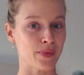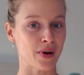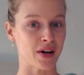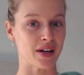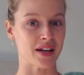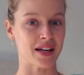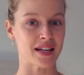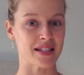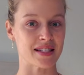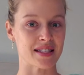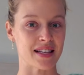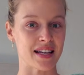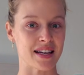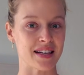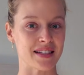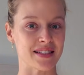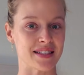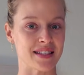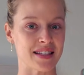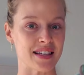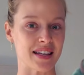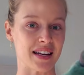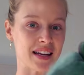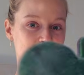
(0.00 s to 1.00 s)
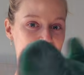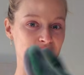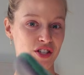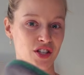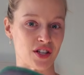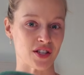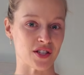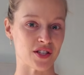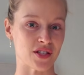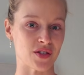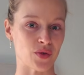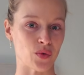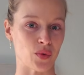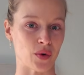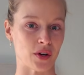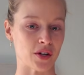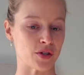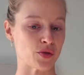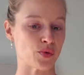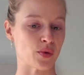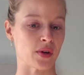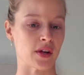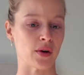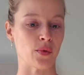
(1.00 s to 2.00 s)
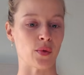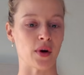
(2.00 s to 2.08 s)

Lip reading: Bondi Sands and it just works really